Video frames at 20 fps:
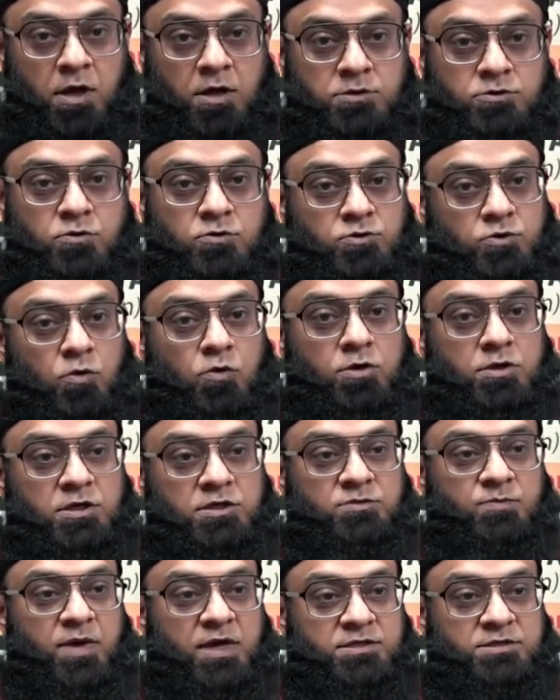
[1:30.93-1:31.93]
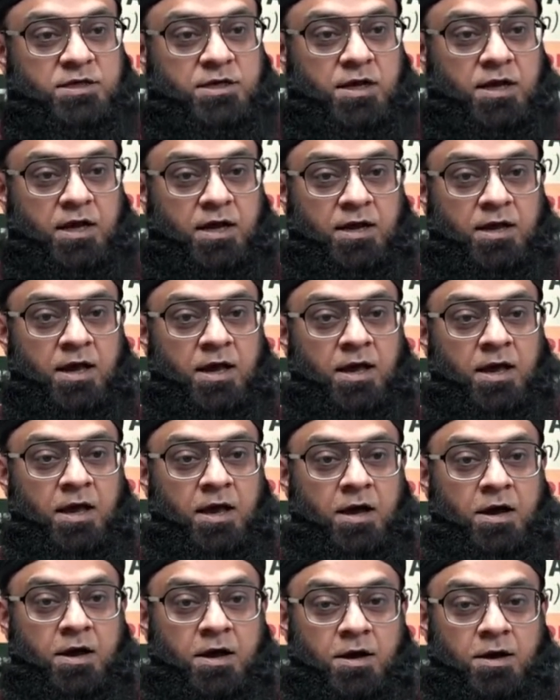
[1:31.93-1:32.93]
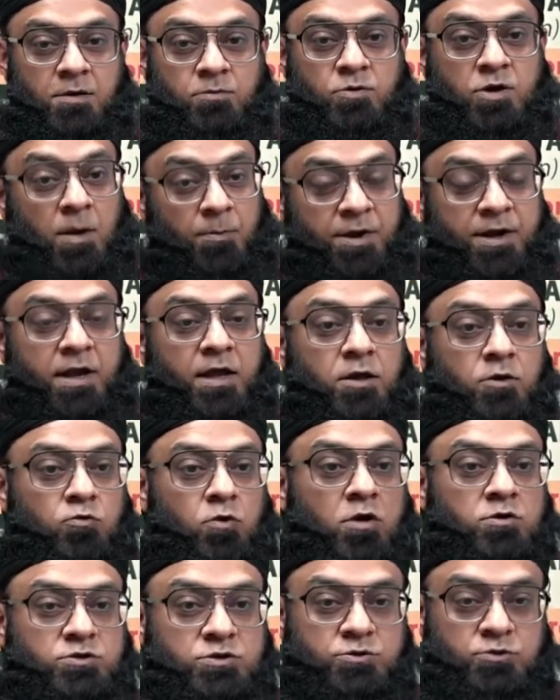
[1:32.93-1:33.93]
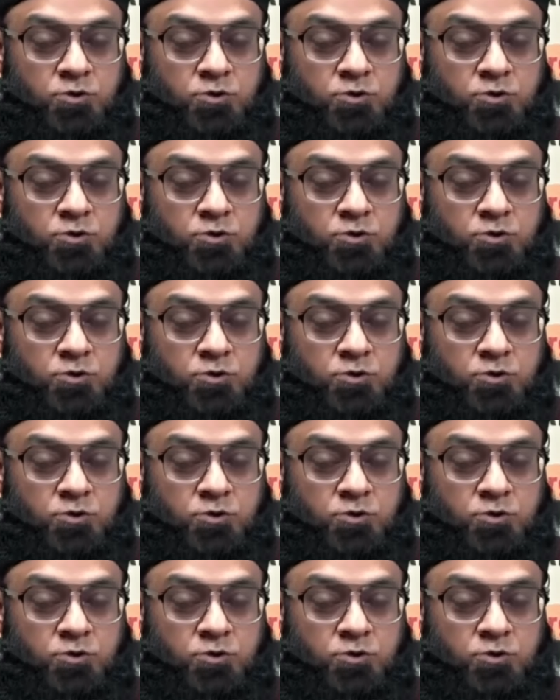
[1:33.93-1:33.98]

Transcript: So zuhud is basically uh, committing your,